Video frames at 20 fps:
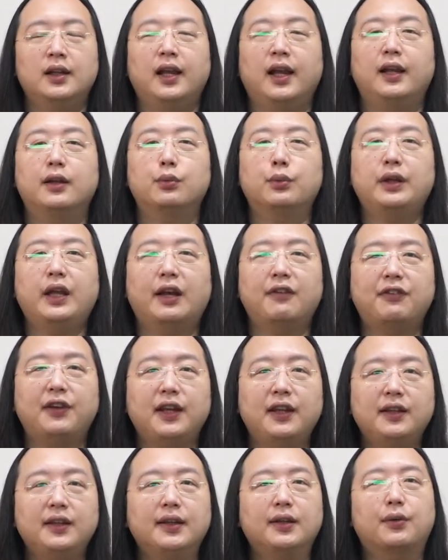And we have
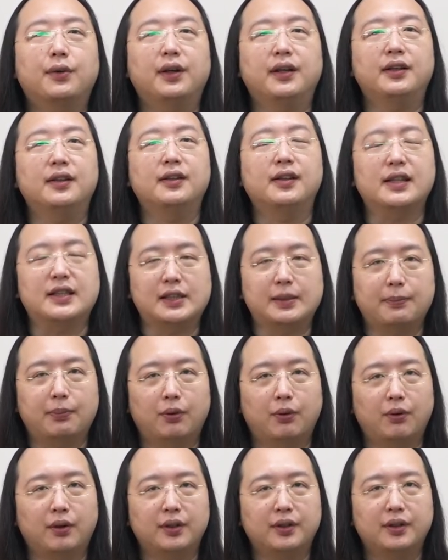integrated the
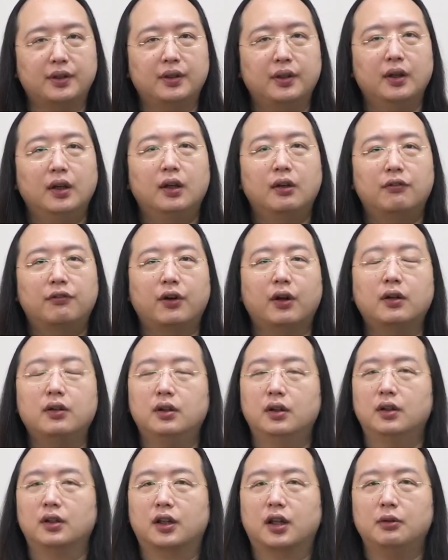support
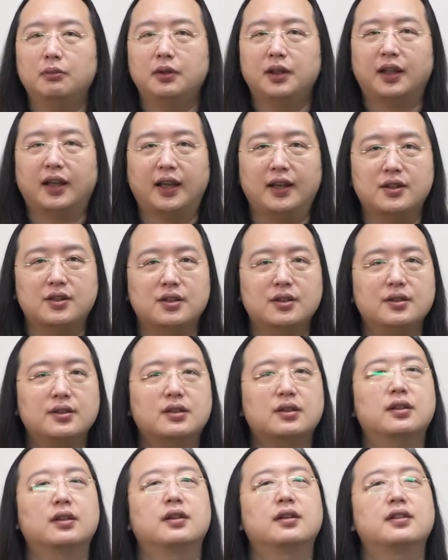from
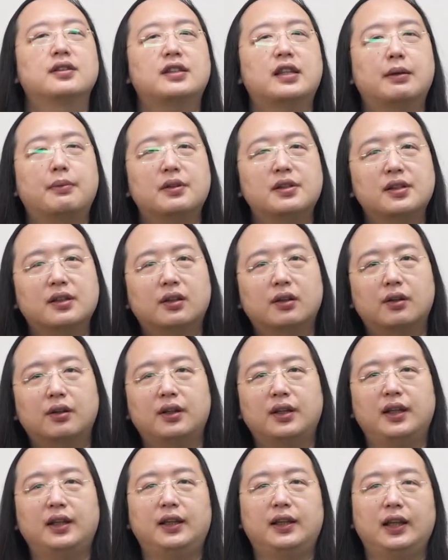communications,
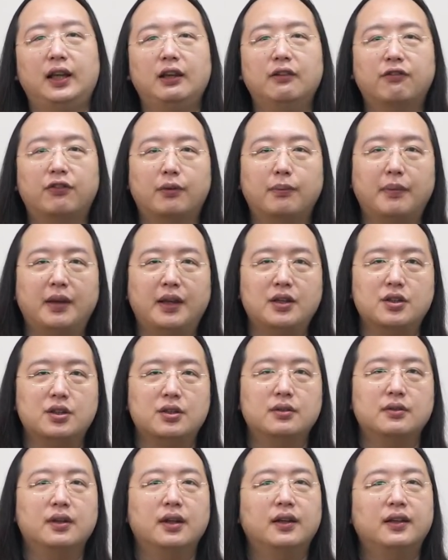cybersecurity,
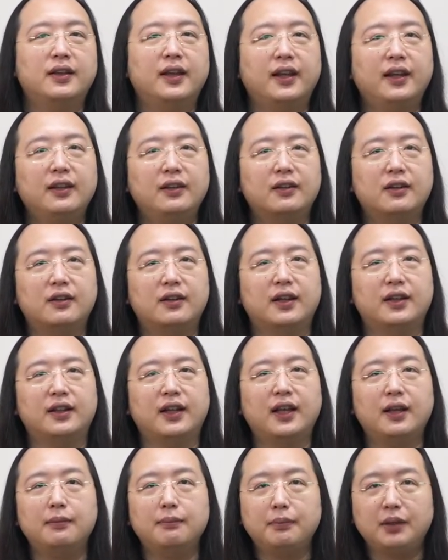information, the internet,
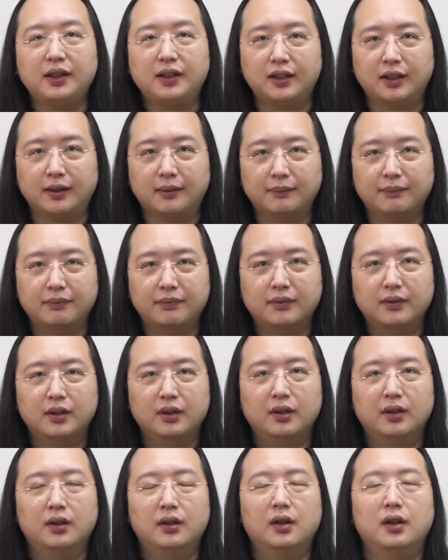and media
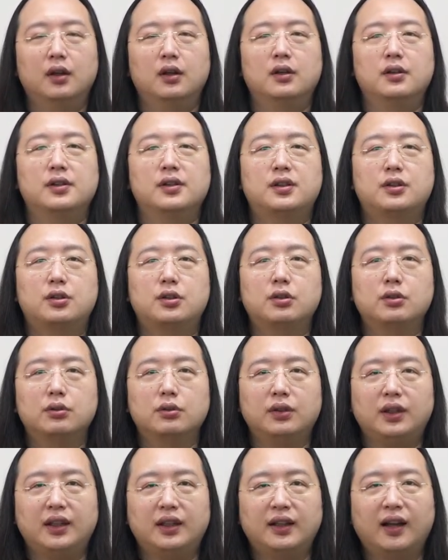
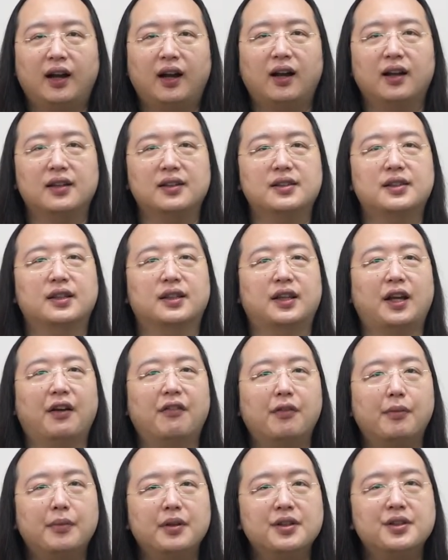to enhance the
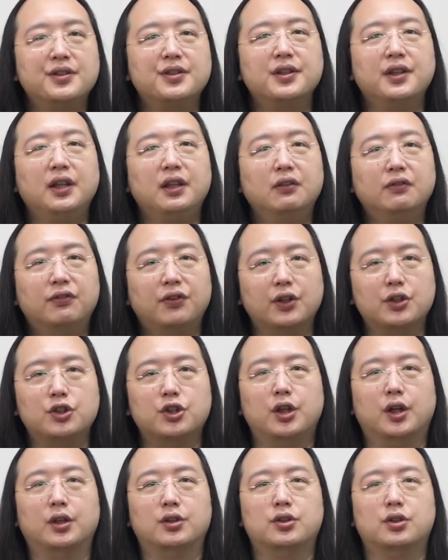government's
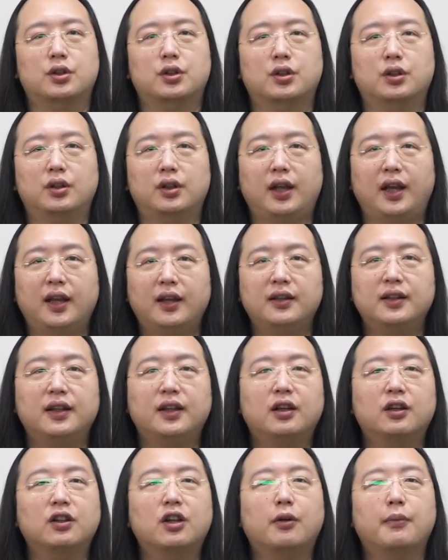infrastructure and
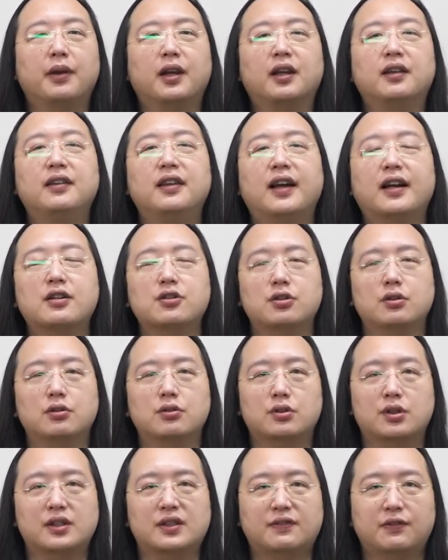economic and national
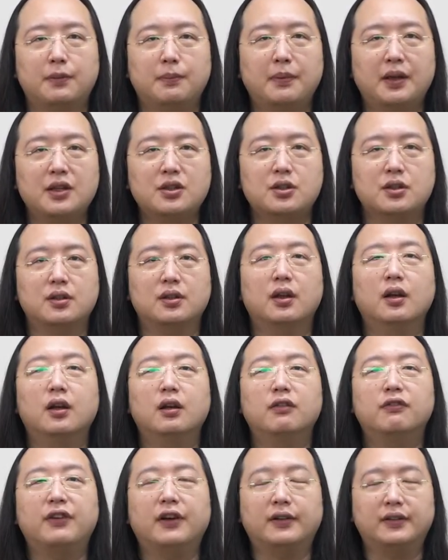transformation
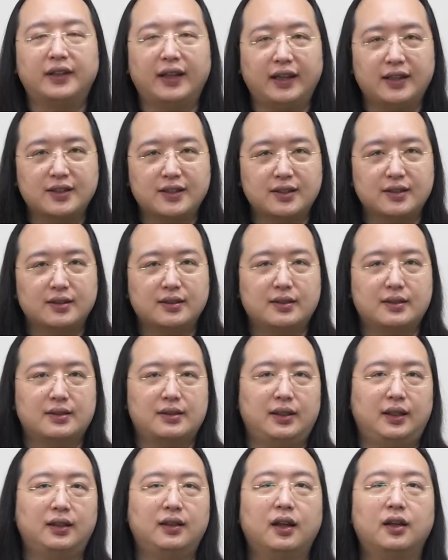
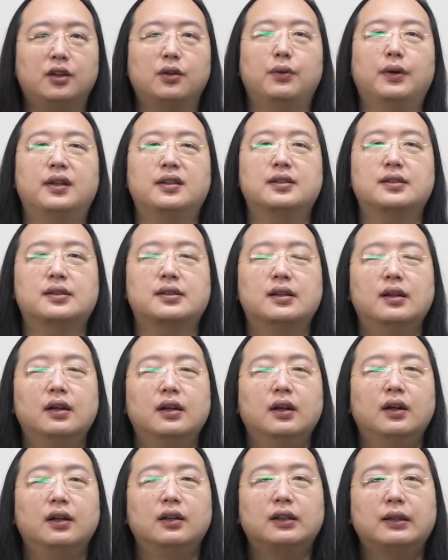foundations. In other words,
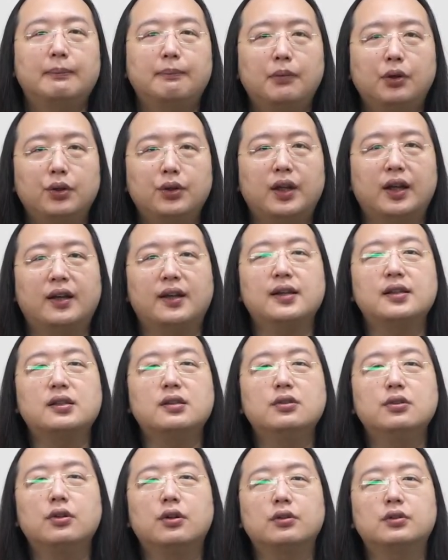the MODA is
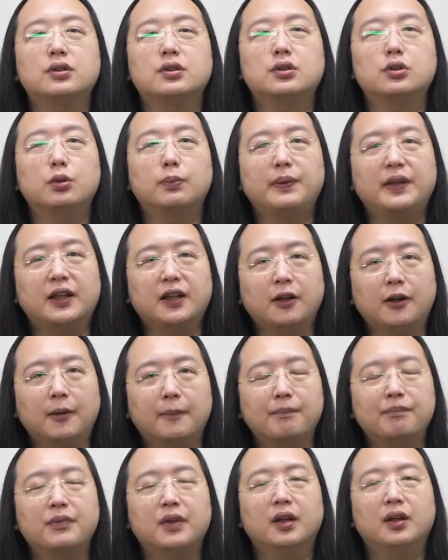not to
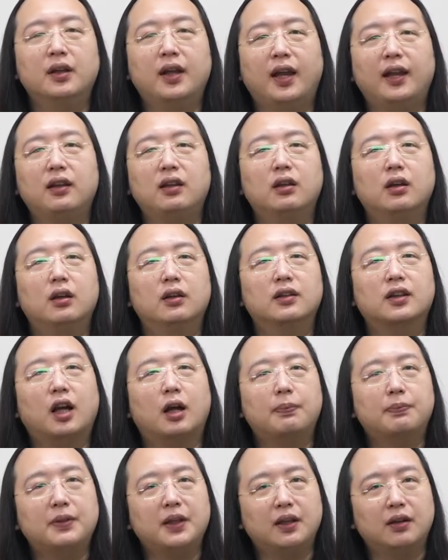become a
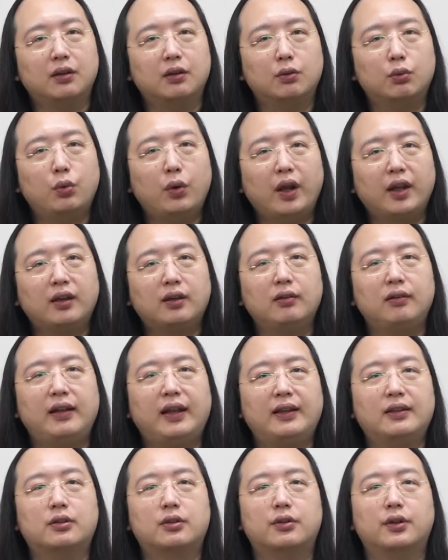top-down
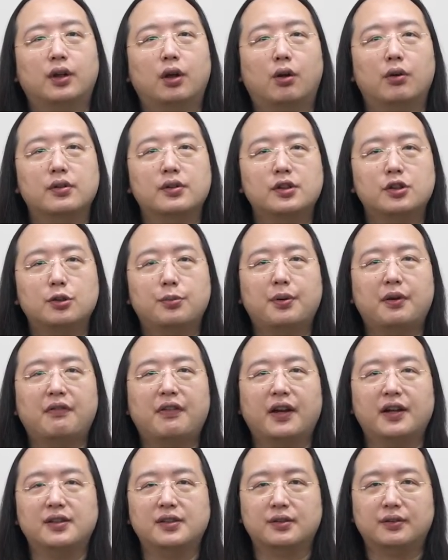regulatory or
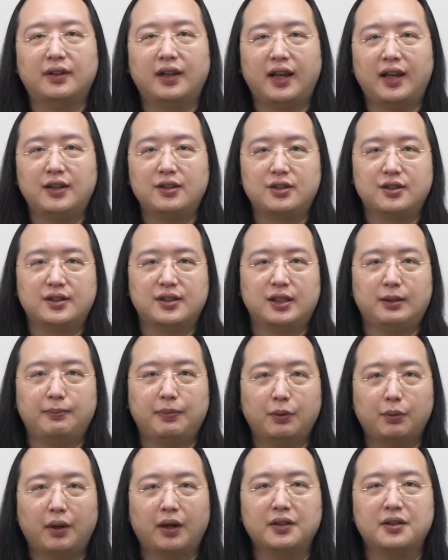supervisory agency,
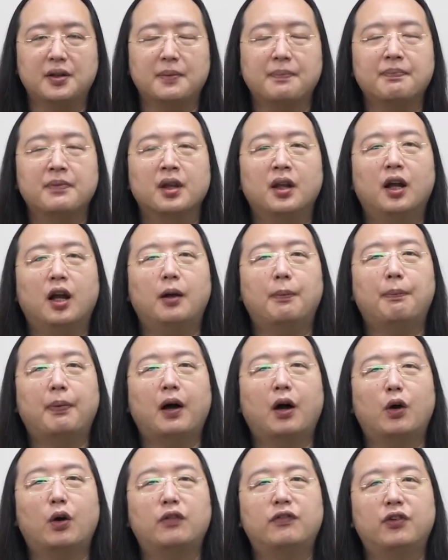but rather a
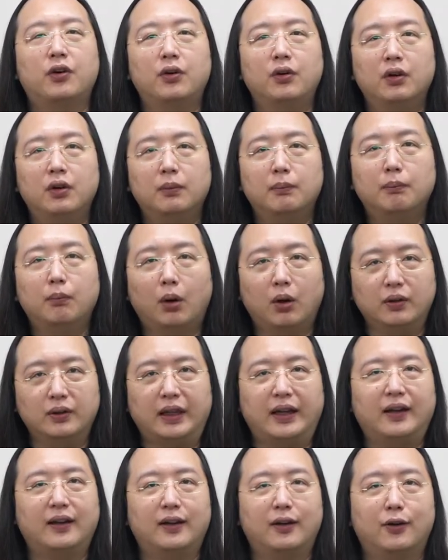powerful
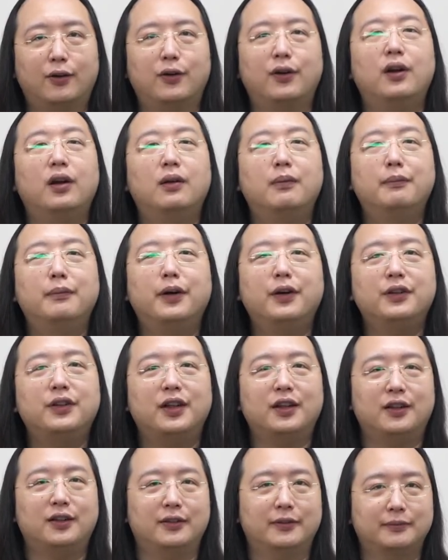MODA or
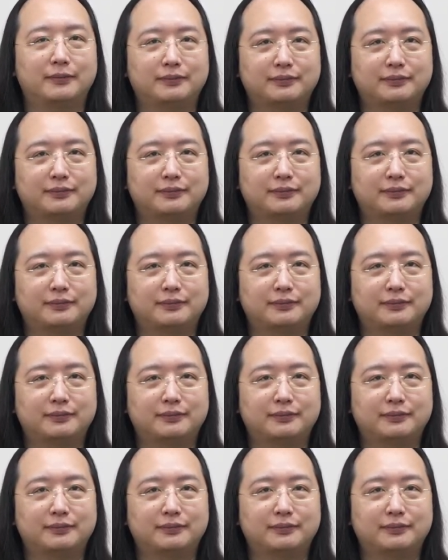motor.